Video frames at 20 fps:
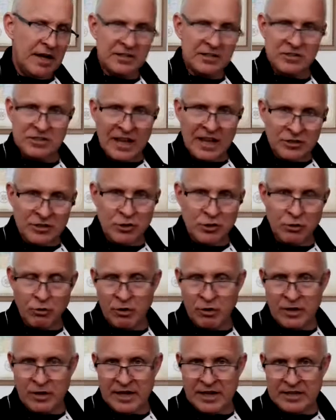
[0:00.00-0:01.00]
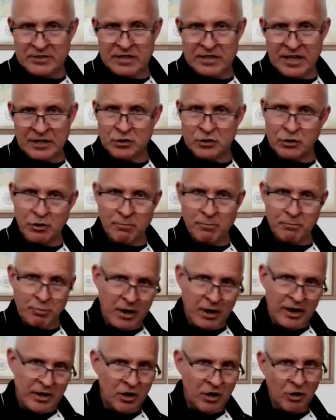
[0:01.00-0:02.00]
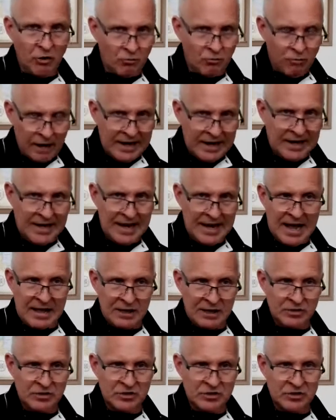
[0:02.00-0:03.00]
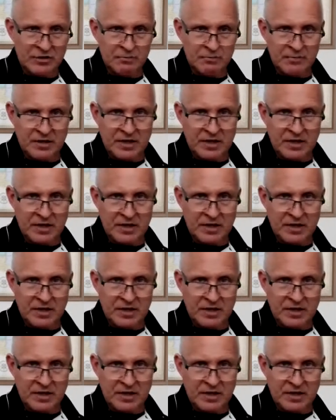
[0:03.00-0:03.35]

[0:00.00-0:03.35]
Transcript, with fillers: it's not your it's not your brachioradialis